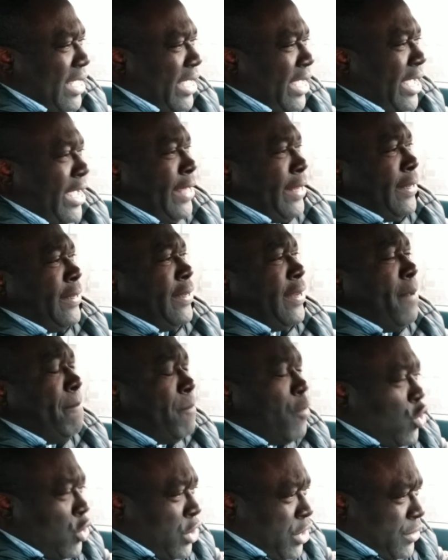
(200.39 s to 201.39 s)
in the
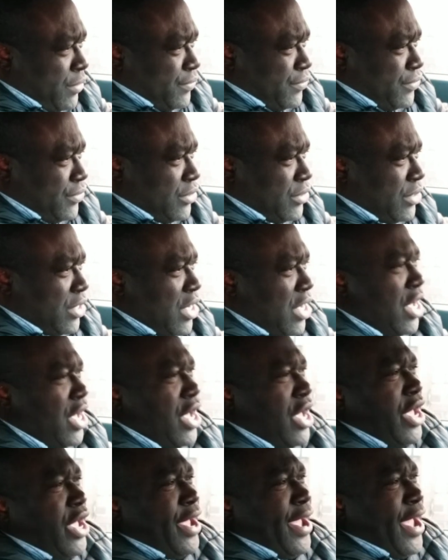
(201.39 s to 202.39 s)
morning,
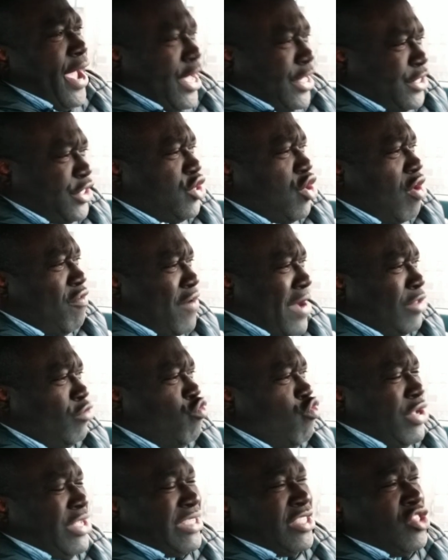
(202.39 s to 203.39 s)
it's covered
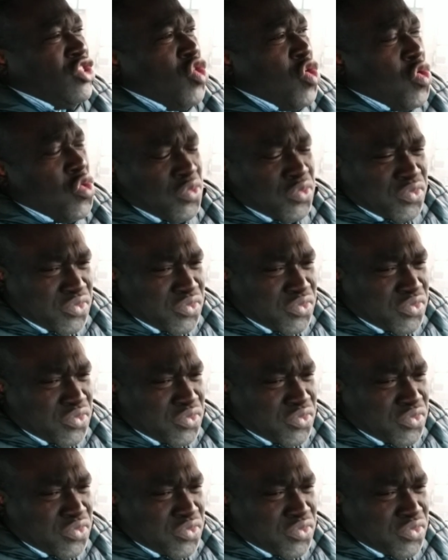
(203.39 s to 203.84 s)
with snow.